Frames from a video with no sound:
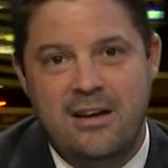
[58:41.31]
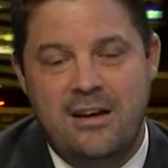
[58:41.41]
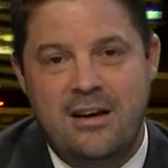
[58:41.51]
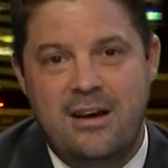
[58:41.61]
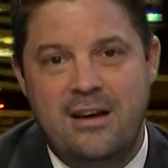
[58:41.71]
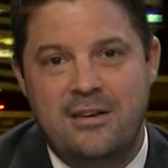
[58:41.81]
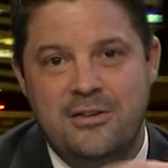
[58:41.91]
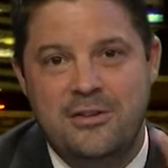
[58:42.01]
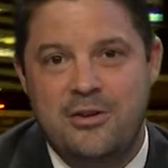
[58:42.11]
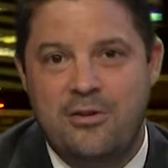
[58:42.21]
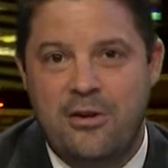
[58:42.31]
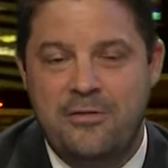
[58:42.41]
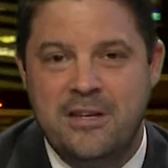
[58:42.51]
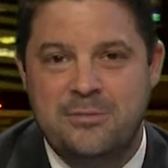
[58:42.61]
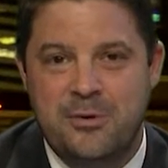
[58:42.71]
Uh, you can go to our
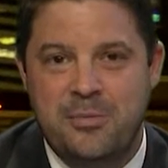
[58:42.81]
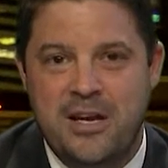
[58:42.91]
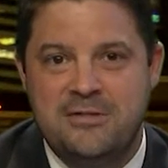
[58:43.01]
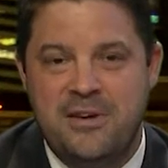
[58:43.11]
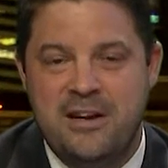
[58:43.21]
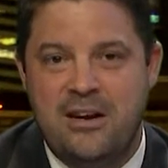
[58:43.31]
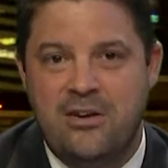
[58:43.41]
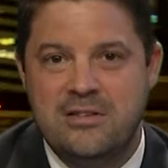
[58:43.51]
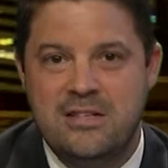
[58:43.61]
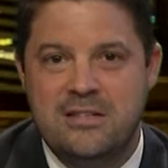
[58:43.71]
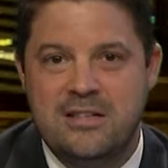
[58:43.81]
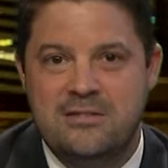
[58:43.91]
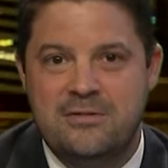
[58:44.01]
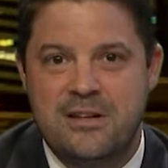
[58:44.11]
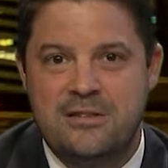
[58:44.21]
Facebook page, find out all the
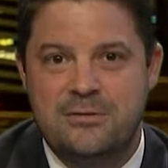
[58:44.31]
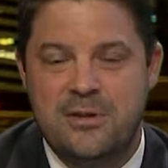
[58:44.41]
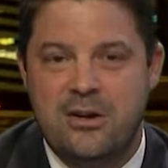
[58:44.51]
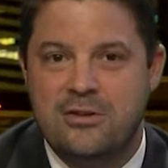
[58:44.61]
details for next week.